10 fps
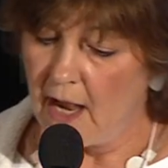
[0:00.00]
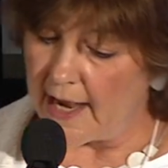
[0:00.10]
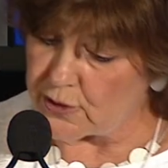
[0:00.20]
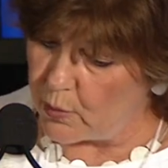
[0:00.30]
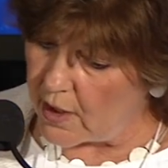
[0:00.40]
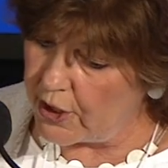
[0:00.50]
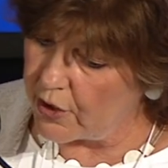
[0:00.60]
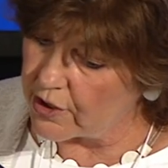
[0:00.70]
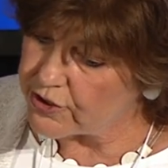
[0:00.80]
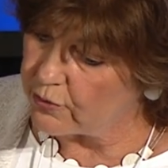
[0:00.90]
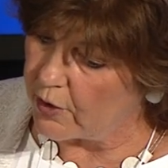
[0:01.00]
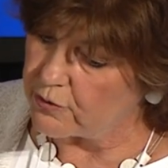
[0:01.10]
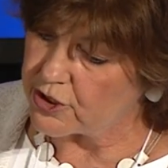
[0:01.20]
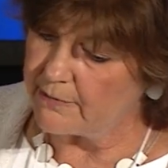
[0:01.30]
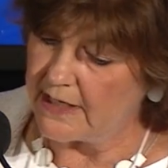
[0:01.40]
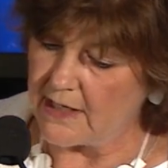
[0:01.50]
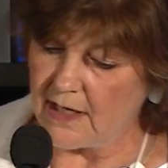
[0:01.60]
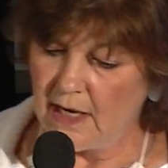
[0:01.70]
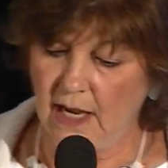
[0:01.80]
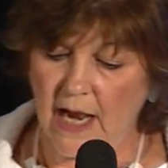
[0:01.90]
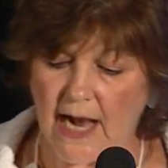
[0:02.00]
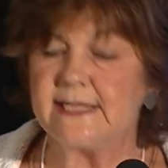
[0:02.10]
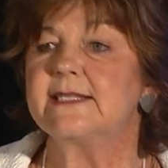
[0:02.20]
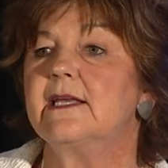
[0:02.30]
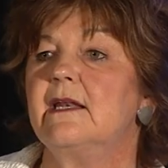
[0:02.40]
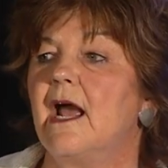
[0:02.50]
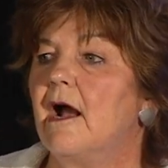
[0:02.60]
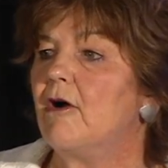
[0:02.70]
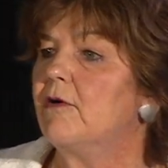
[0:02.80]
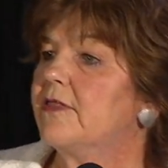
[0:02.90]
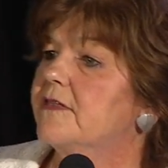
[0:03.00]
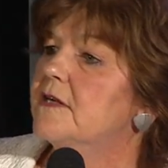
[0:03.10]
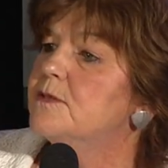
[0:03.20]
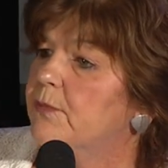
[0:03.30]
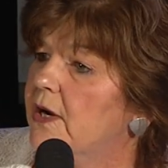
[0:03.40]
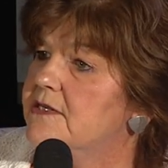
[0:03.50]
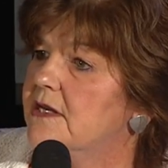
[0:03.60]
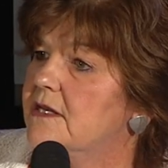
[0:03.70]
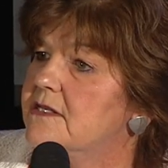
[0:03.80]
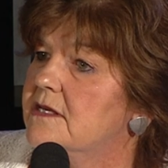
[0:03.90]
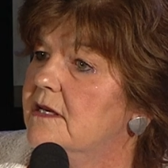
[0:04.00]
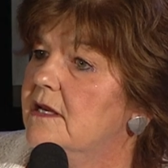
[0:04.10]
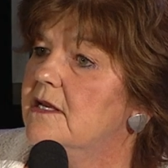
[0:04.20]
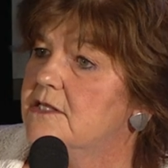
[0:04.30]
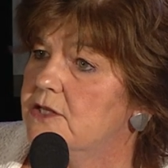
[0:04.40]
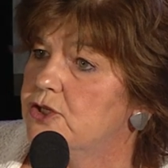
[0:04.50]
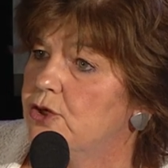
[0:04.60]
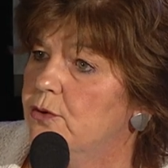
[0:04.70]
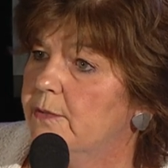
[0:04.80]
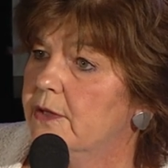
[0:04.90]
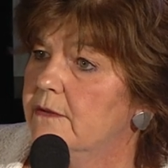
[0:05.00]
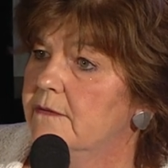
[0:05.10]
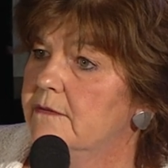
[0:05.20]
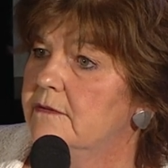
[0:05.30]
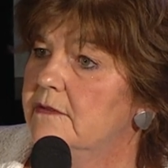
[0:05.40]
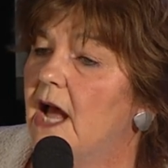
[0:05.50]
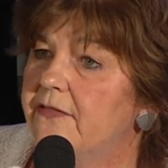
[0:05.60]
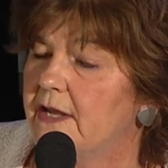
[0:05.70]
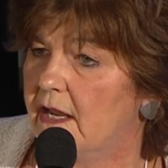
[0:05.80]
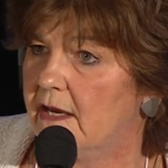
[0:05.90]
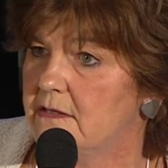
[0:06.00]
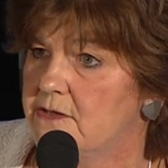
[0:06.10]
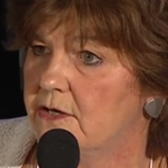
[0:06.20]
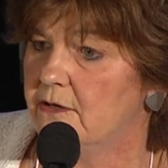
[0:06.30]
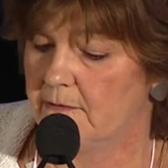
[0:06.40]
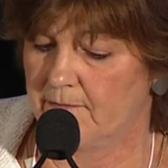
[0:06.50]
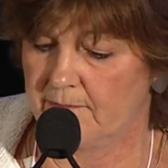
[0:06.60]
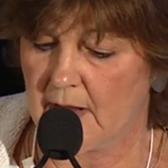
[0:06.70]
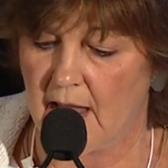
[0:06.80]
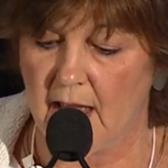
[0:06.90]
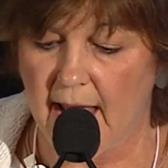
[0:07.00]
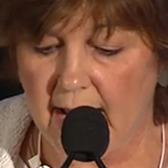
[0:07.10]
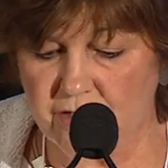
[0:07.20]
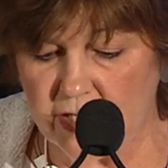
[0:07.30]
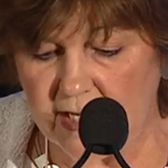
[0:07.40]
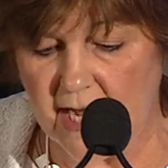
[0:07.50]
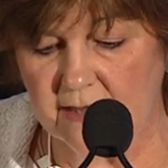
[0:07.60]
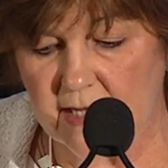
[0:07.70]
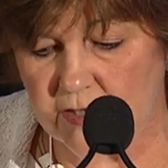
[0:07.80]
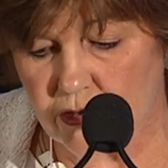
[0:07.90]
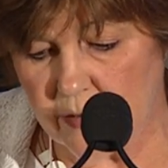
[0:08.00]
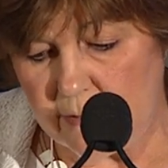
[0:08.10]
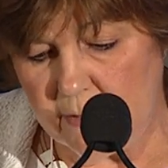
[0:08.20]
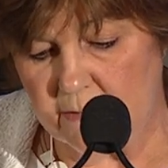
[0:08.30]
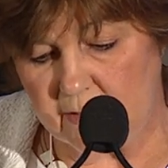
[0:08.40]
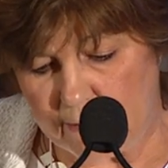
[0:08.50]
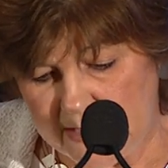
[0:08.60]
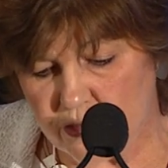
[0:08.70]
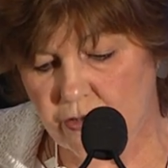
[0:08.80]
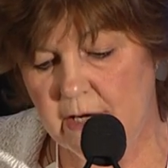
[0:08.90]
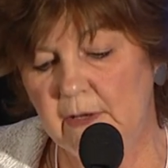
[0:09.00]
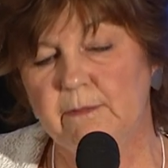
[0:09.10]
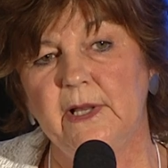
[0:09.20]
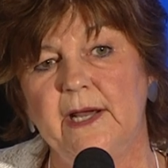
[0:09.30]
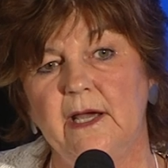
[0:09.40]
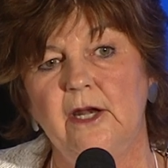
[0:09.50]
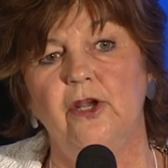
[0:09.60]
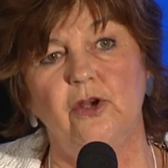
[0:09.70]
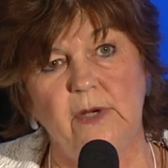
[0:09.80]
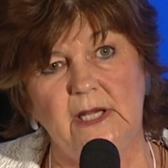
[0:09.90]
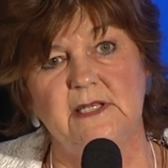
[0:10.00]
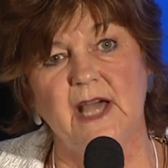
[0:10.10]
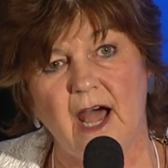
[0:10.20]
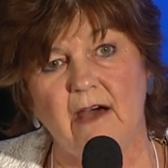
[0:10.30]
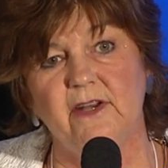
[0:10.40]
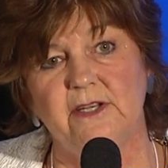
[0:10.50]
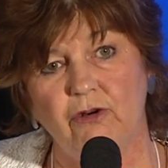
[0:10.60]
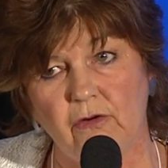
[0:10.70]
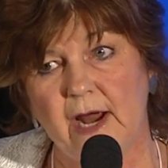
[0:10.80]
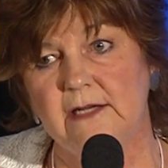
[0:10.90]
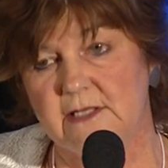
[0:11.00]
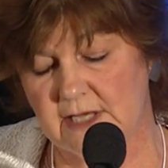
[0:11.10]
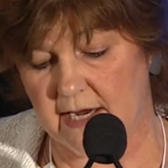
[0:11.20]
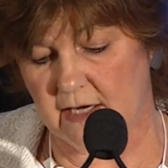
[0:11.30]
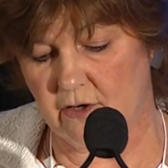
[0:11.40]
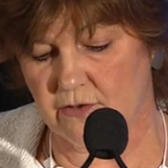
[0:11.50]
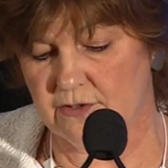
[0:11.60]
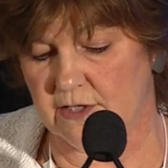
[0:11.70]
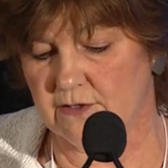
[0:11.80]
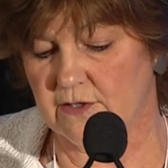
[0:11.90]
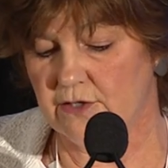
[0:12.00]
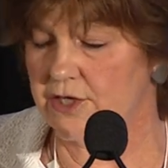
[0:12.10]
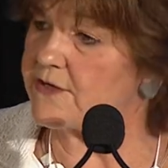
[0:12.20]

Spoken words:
As one nurse wrote to me, I see now that this presidency is the tumor, not the cancer. And to get the treatment, the best treatment plan, you need to have a correct diagnosis, she